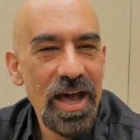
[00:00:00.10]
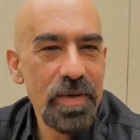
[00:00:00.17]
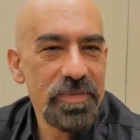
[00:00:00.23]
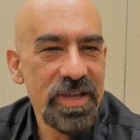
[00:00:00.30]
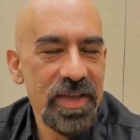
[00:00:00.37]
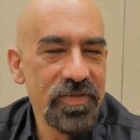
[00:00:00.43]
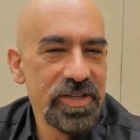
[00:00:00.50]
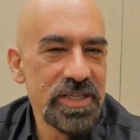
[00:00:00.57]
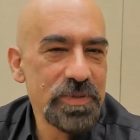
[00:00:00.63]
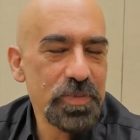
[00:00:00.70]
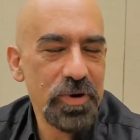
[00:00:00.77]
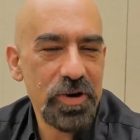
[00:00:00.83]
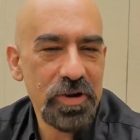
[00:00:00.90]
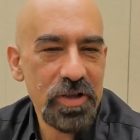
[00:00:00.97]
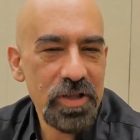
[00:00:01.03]
I'm David
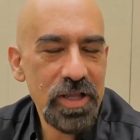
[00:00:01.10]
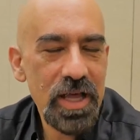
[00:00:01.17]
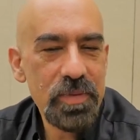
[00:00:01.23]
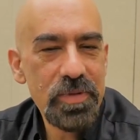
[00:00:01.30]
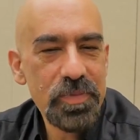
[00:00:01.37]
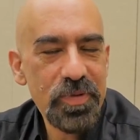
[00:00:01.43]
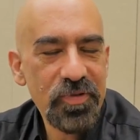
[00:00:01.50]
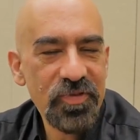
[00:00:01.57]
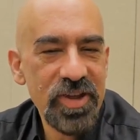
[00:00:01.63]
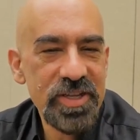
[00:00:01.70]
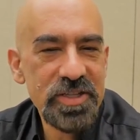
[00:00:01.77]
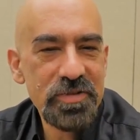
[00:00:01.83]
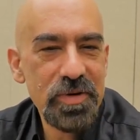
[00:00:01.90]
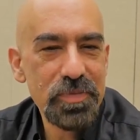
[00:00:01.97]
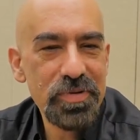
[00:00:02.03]
Spergel. I'm a
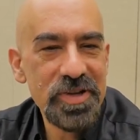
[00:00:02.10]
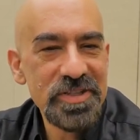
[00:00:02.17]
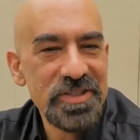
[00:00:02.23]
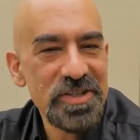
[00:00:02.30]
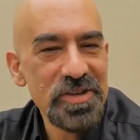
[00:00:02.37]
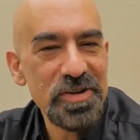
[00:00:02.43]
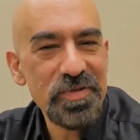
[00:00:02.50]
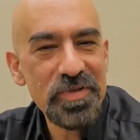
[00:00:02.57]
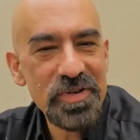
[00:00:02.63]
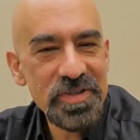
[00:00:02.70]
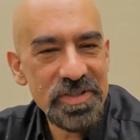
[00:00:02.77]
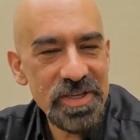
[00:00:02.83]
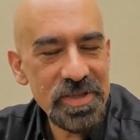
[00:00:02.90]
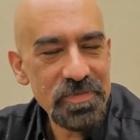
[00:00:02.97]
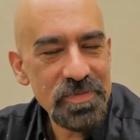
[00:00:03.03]
professor at Princeton
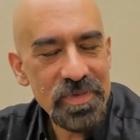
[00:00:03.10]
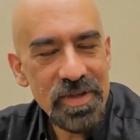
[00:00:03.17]
University.